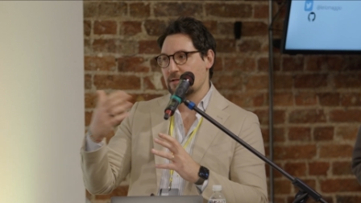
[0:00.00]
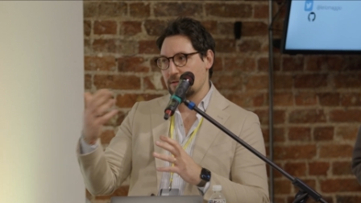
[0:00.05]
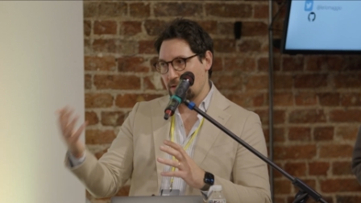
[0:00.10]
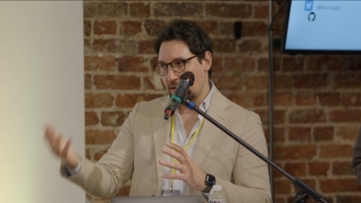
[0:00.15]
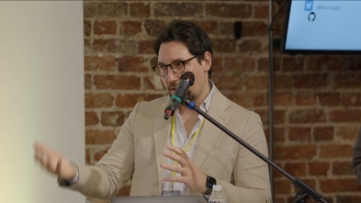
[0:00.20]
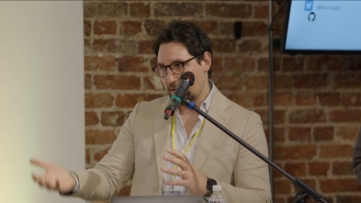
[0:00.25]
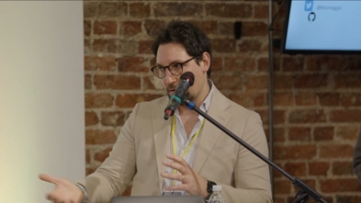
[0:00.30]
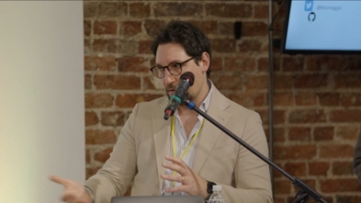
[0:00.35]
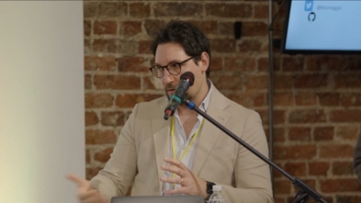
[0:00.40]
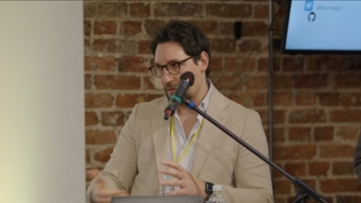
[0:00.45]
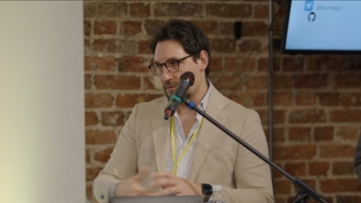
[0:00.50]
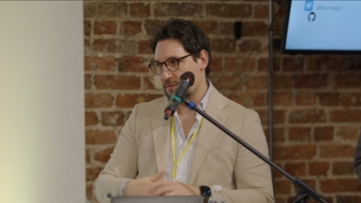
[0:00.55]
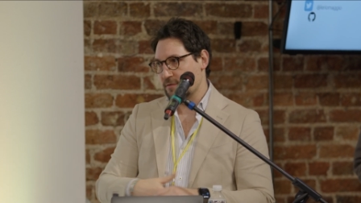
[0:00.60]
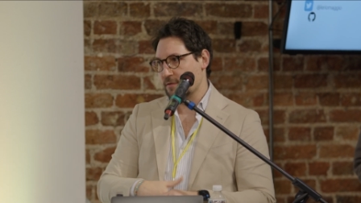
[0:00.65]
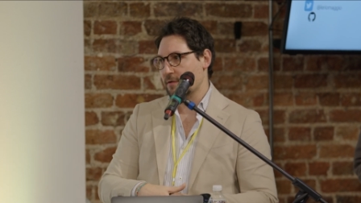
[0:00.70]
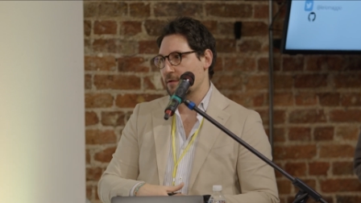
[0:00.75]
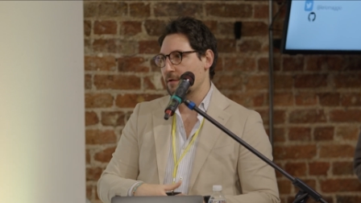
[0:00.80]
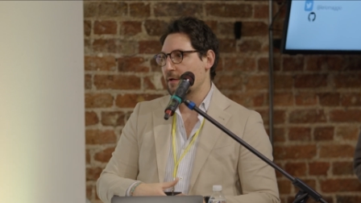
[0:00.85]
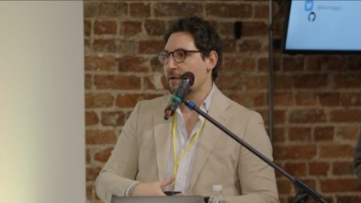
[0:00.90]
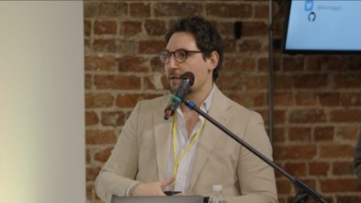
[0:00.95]
and then there's
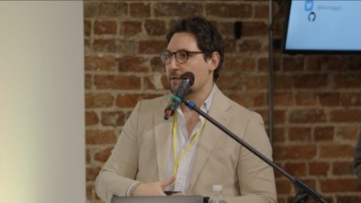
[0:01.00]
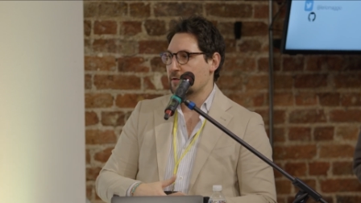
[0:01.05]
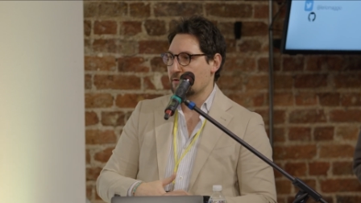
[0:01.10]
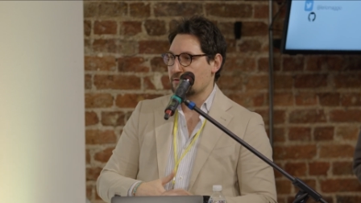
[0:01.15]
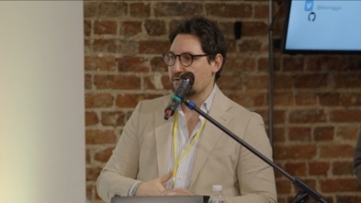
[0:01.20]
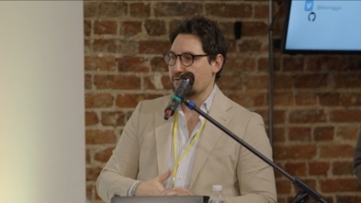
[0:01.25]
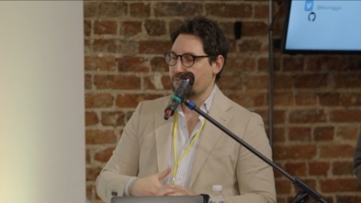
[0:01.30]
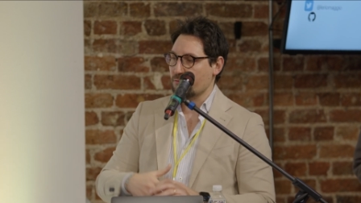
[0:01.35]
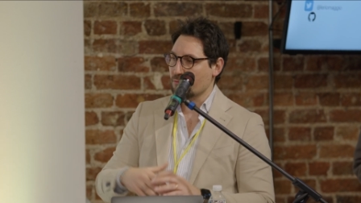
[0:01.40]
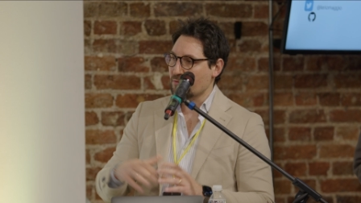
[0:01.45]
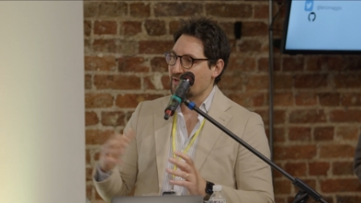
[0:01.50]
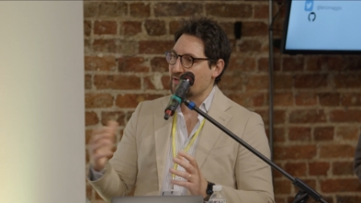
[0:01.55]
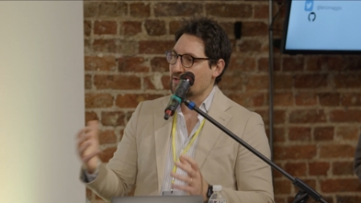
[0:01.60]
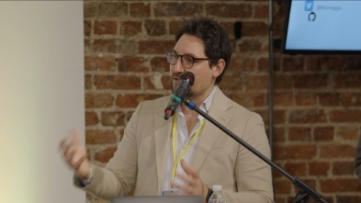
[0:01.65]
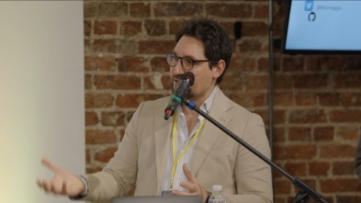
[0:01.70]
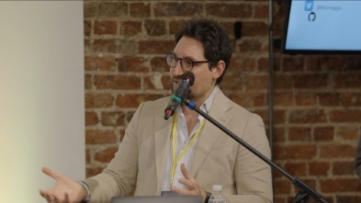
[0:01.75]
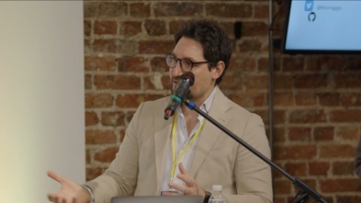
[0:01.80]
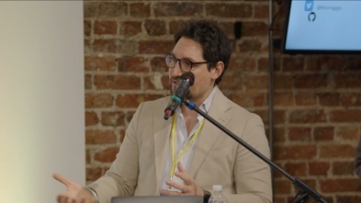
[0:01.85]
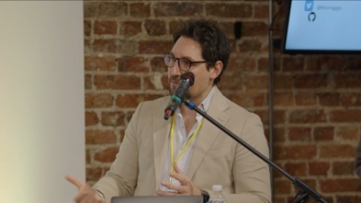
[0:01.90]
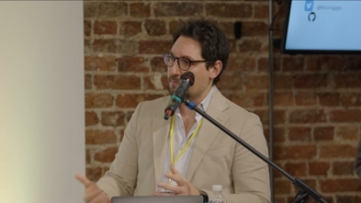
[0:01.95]
a full
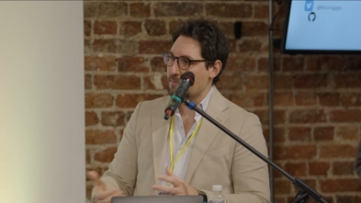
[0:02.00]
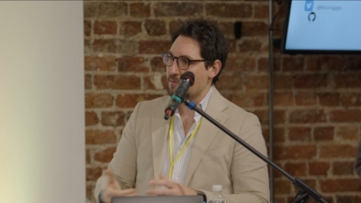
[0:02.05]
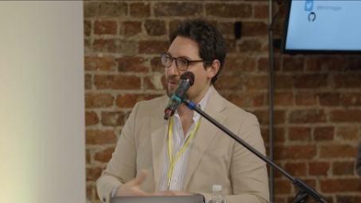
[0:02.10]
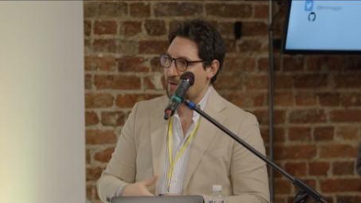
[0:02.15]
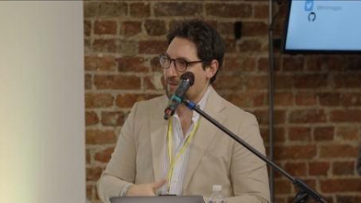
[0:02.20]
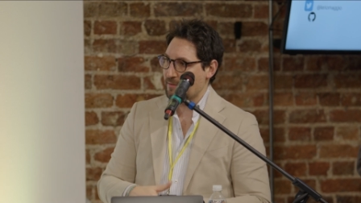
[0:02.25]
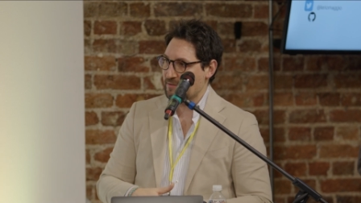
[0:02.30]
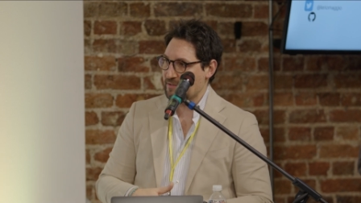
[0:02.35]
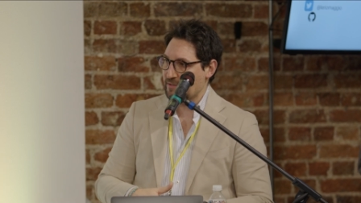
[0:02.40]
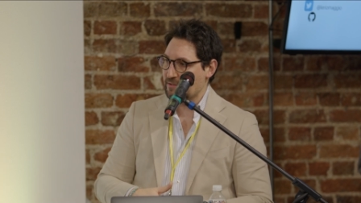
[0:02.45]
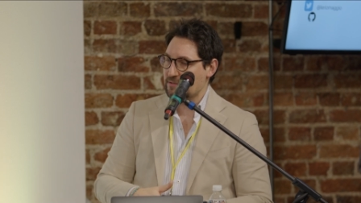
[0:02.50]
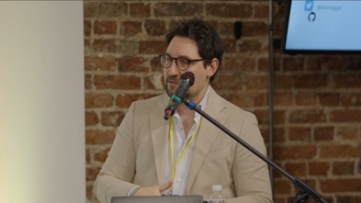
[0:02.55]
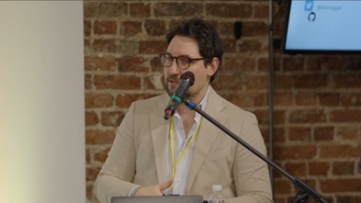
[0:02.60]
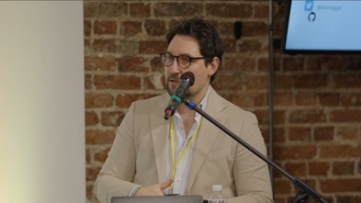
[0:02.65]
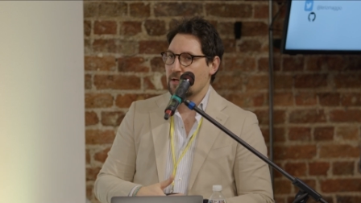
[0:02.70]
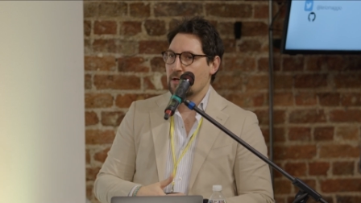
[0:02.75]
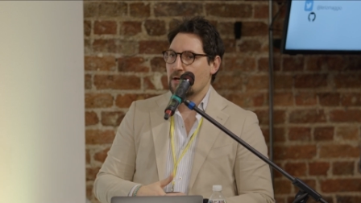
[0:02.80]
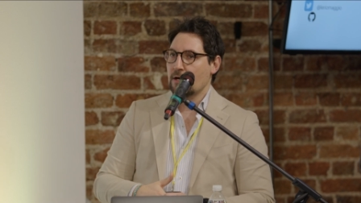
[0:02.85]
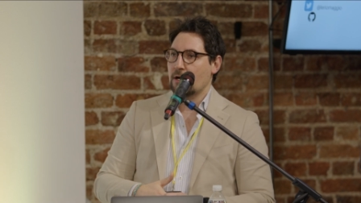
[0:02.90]
ecosystem around it.